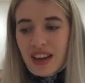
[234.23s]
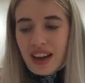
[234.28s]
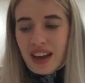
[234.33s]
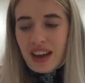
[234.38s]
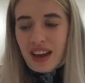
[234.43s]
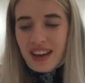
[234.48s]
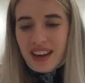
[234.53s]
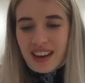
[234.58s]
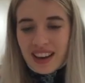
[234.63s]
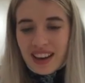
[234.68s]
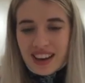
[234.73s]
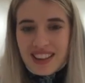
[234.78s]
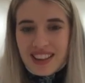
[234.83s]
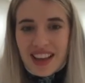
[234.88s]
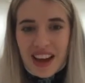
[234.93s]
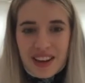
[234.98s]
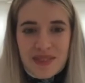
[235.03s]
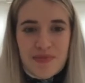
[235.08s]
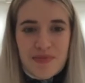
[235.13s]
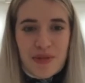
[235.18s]
yeah like
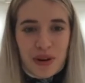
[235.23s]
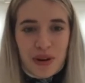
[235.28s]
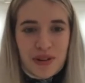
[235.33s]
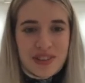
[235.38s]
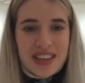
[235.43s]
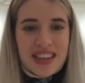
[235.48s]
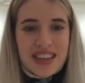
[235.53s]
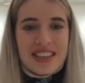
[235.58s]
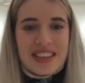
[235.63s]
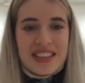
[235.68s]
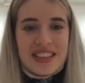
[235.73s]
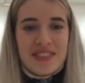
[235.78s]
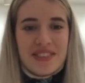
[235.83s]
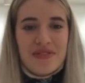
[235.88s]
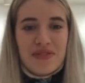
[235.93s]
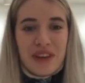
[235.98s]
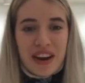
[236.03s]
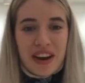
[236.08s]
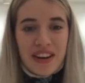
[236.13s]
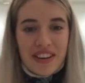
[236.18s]
that process is
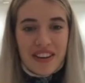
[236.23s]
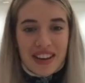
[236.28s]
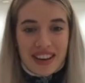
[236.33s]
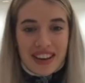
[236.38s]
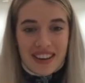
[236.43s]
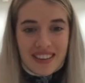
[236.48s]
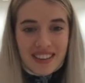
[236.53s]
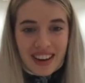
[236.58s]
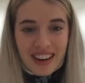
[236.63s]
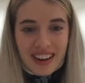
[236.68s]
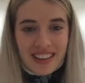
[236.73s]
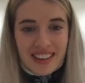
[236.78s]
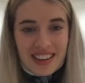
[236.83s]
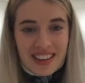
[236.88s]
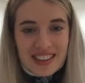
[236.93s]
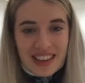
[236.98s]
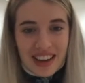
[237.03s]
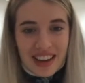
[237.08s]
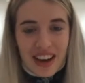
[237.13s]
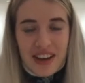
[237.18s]
very like
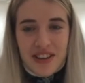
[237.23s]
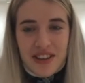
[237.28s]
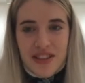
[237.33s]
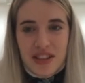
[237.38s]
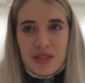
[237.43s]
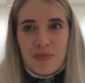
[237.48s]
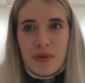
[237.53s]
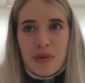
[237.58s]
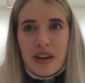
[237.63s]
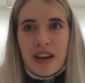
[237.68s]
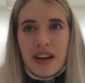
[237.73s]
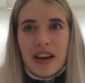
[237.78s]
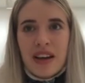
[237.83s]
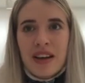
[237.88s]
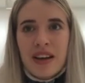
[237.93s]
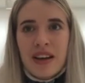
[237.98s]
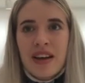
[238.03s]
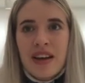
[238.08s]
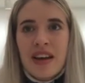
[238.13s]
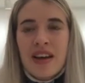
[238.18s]
this like i just be
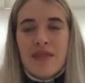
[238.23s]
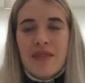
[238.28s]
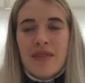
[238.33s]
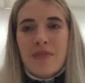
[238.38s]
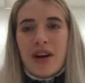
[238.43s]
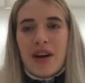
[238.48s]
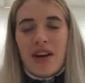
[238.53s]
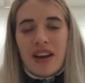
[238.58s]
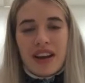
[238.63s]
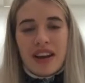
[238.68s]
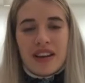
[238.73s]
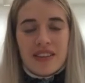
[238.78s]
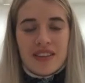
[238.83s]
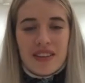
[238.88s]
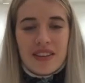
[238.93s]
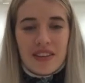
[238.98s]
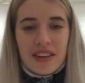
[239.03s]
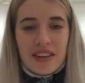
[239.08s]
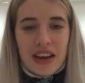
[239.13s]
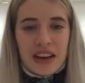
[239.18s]
like or uh,
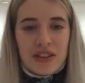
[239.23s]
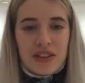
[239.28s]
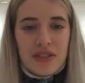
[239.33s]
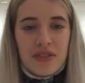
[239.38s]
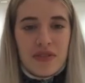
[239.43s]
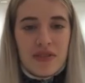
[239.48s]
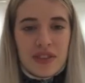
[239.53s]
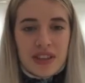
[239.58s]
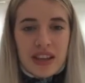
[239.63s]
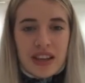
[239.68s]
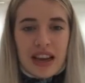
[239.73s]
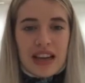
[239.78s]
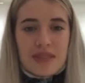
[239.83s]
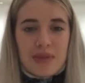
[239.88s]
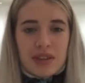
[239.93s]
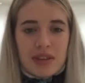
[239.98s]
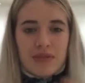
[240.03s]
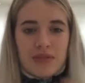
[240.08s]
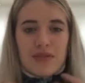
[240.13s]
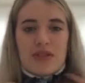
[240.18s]
like the actual physical
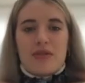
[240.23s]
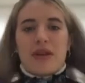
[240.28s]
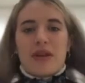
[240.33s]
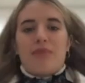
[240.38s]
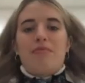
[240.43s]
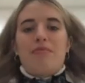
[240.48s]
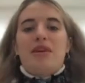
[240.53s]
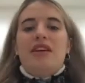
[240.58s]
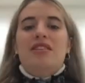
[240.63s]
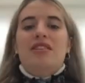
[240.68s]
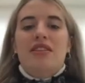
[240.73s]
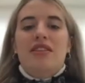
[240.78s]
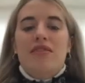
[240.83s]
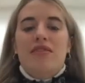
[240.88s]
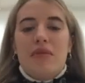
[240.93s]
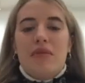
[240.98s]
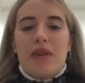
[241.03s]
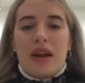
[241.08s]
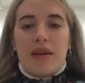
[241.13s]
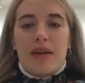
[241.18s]
aspect of just like
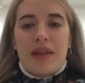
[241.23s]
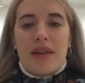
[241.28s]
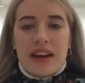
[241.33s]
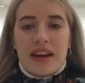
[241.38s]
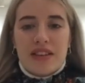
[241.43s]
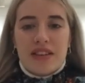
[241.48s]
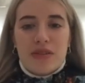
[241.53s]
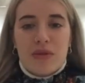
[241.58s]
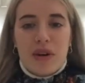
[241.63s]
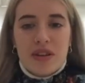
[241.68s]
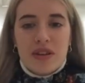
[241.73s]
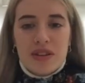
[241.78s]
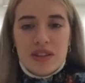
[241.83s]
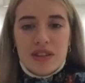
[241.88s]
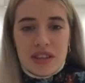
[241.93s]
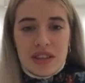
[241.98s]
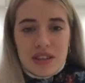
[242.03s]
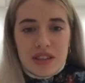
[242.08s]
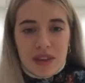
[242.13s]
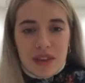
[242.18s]
mixing like large
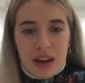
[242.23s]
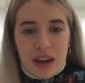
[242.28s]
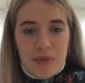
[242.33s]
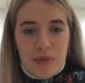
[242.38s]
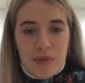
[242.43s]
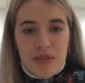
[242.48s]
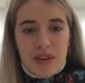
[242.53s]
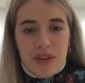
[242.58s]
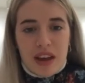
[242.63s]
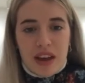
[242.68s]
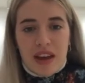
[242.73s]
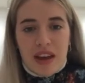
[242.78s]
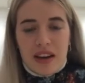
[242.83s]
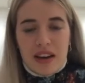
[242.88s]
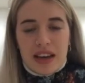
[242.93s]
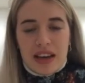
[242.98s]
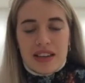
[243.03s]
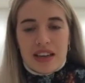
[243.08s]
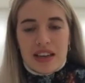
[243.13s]
quantities of like pva and